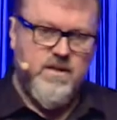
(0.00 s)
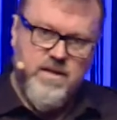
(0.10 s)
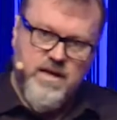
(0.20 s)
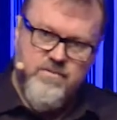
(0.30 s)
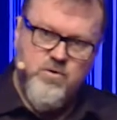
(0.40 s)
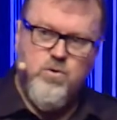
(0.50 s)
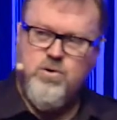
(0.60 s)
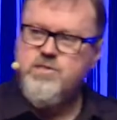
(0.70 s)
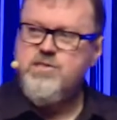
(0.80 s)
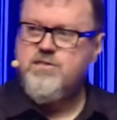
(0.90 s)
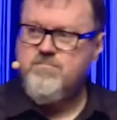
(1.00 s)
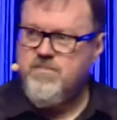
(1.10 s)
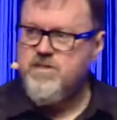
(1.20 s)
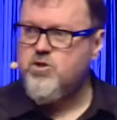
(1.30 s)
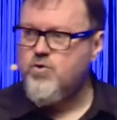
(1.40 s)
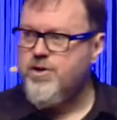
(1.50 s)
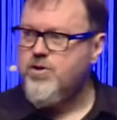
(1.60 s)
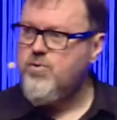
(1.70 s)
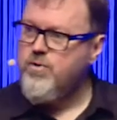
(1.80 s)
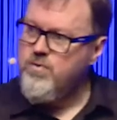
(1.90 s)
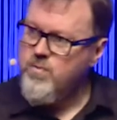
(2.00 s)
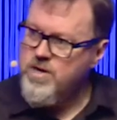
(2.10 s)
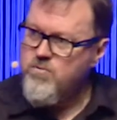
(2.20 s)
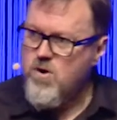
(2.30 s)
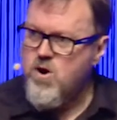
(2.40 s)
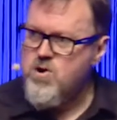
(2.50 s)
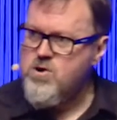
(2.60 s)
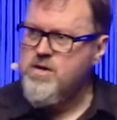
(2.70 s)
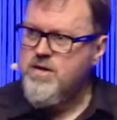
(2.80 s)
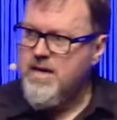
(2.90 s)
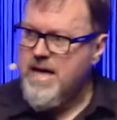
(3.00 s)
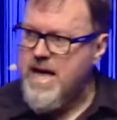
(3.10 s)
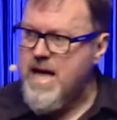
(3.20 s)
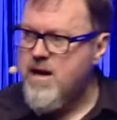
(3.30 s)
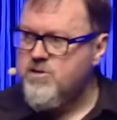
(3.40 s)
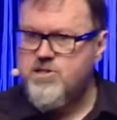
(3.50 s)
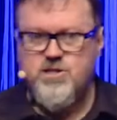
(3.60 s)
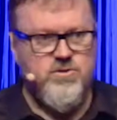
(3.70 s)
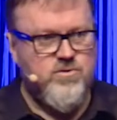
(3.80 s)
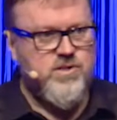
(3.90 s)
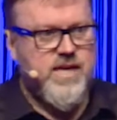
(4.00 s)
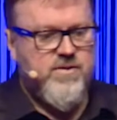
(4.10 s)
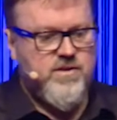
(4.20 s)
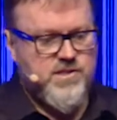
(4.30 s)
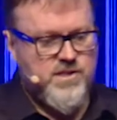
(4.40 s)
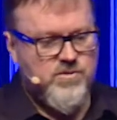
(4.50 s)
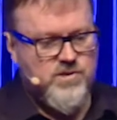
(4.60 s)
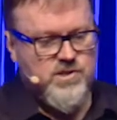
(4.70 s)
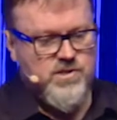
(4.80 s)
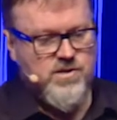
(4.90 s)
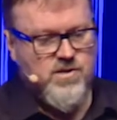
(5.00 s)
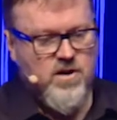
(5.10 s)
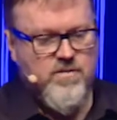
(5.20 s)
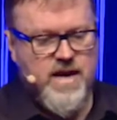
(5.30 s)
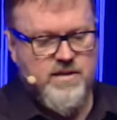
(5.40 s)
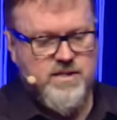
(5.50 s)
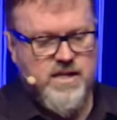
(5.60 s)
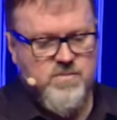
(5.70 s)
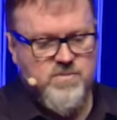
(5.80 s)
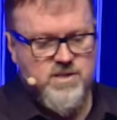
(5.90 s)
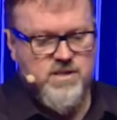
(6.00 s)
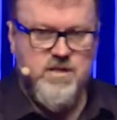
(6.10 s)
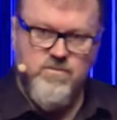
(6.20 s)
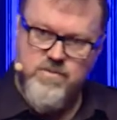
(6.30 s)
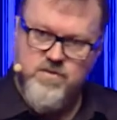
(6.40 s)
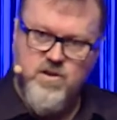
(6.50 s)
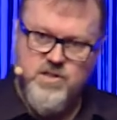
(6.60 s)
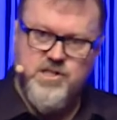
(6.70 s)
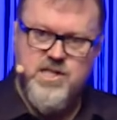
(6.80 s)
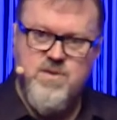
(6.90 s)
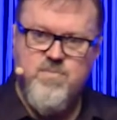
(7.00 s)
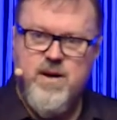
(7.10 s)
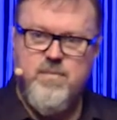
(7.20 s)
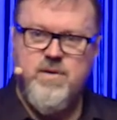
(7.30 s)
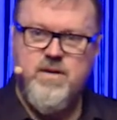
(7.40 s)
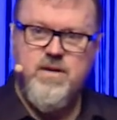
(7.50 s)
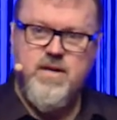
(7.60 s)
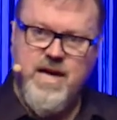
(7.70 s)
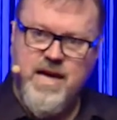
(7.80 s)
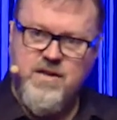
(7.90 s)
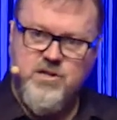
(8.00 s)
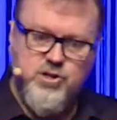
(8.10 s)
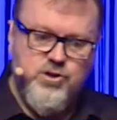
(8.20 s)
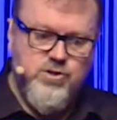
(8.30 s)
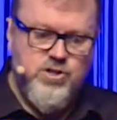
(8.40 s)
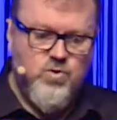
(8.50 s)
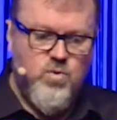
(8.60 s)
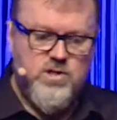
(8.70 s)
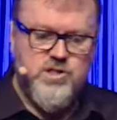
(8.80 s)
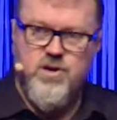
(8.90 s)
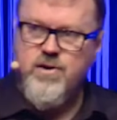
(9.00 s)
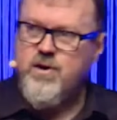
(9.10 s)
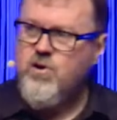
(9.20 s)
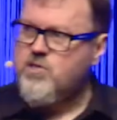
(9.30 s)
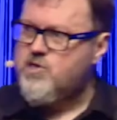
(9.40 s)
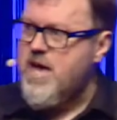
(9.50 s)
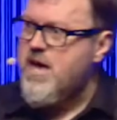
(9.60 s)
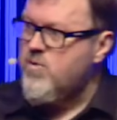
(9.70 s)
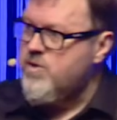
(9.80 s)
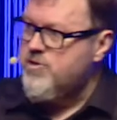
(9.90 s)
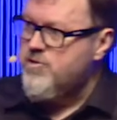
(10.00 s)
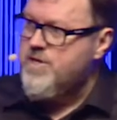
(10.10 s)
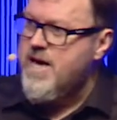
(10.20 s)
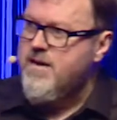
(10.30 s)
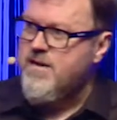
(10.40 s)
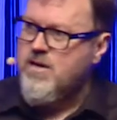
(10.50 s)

And of course, it's critical that we grow our skills and the skills of our teams. We've got to keep up and attune to what's going on. So how do we do that?